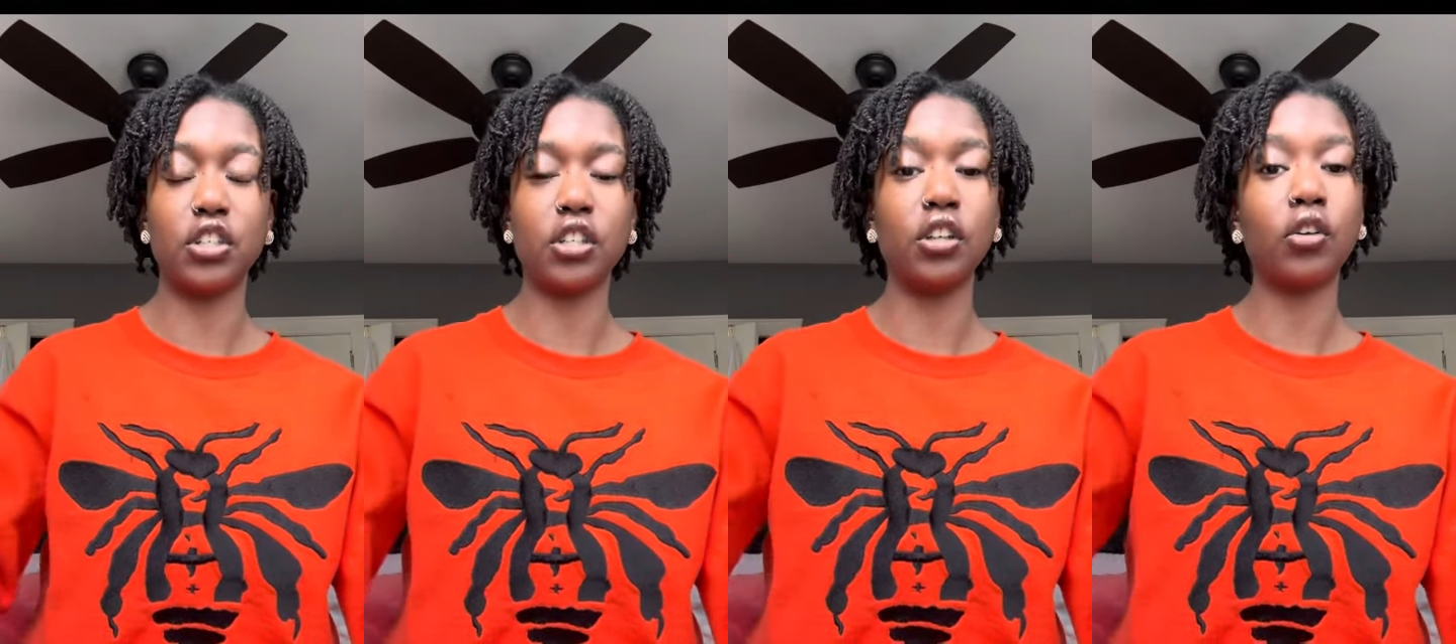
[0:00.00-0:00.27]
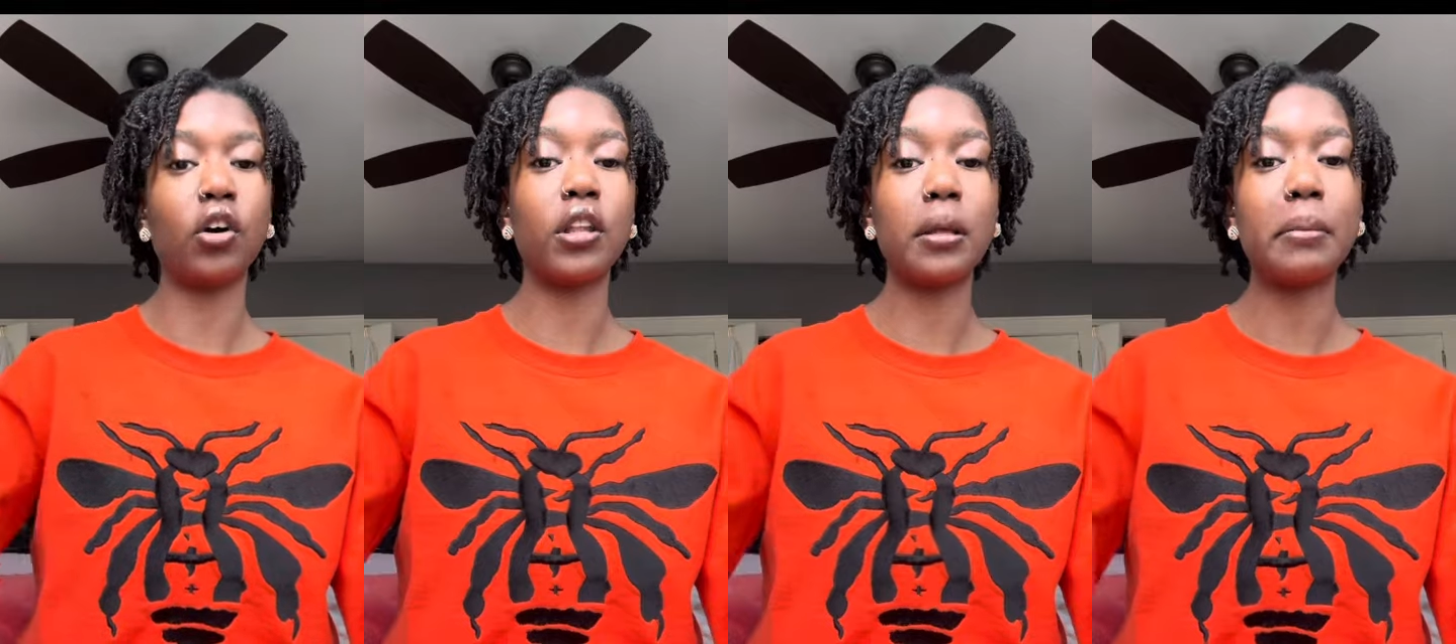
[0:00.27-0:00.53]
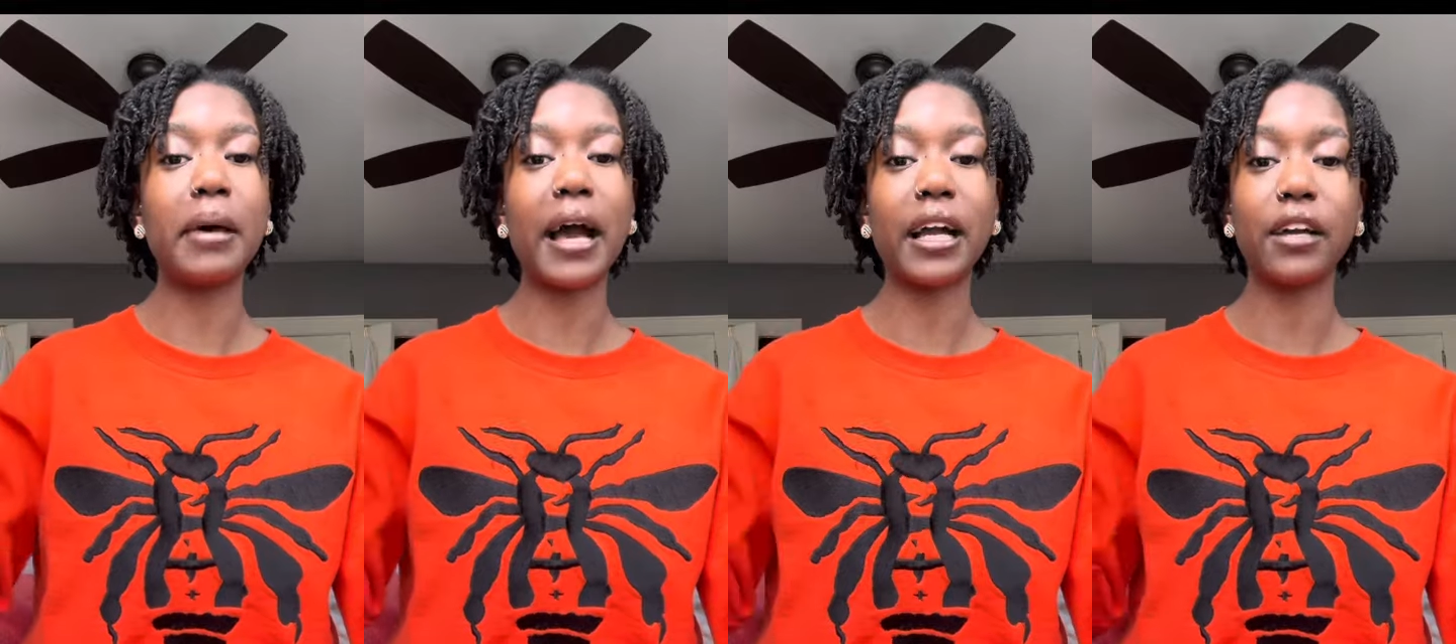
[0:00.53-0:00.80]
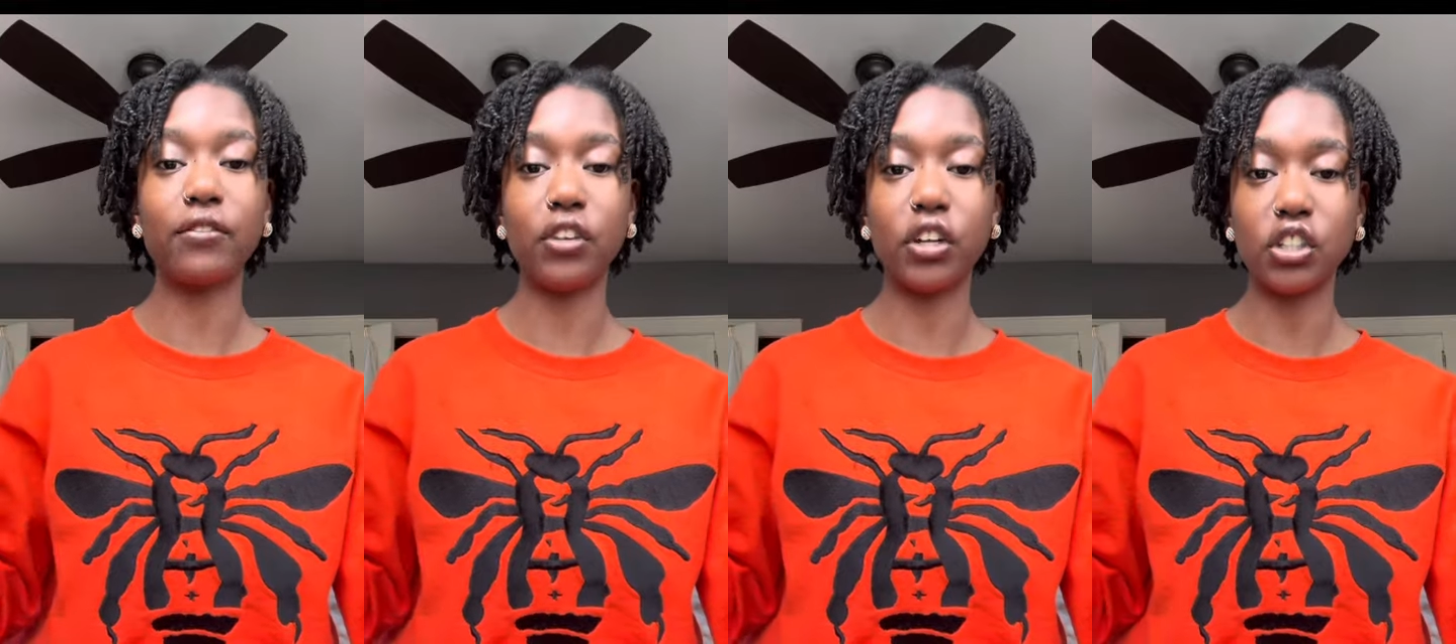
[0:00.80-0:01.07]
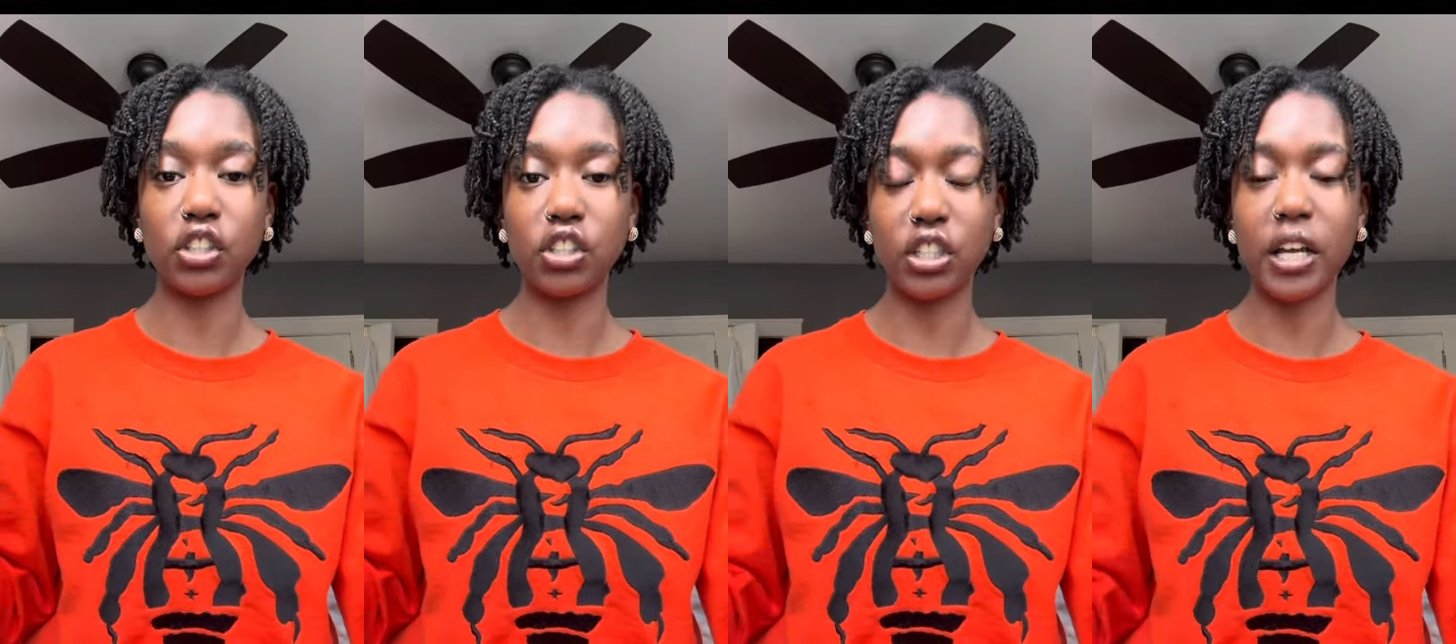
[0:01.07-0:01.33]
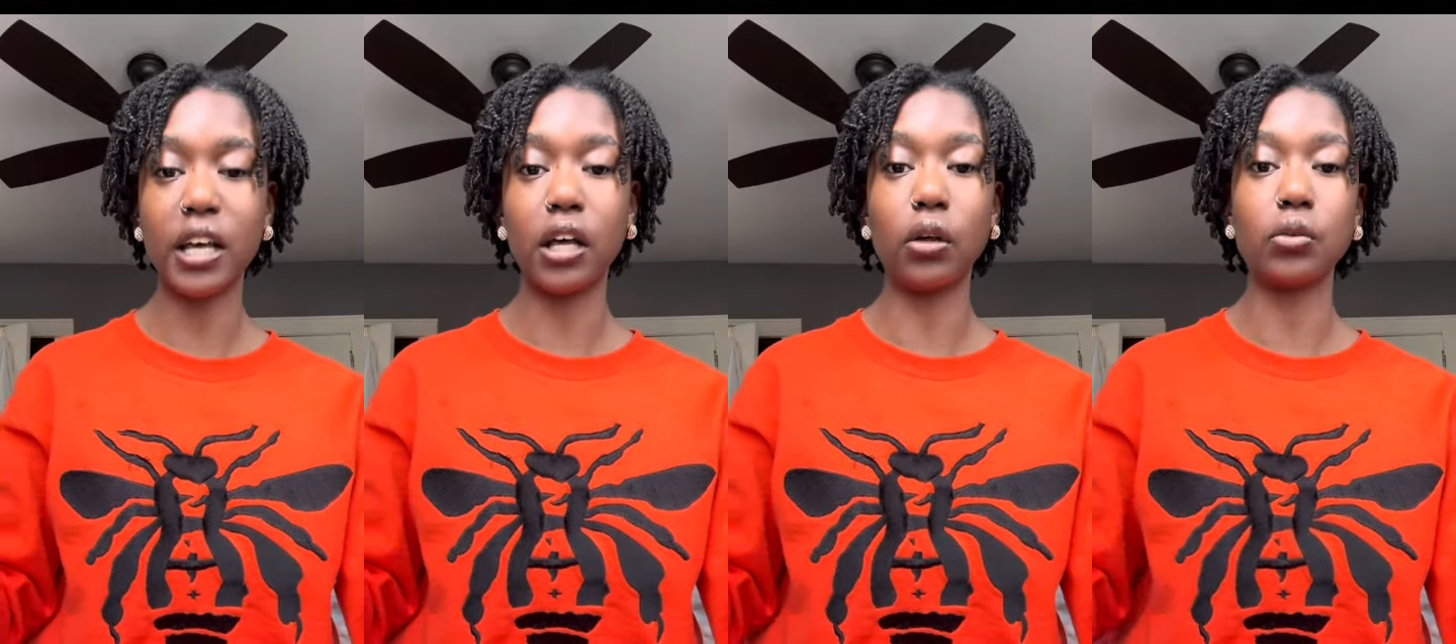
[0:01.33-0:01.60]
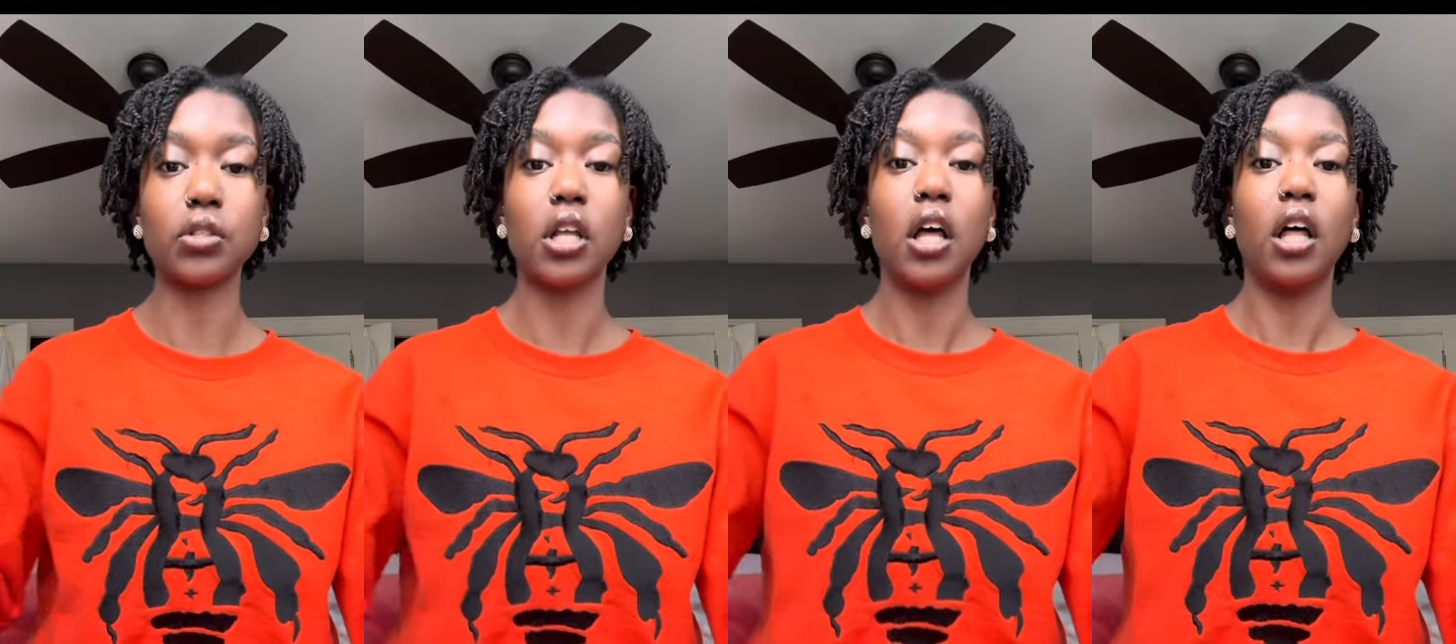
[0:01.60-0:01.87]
Look on the back of your gels.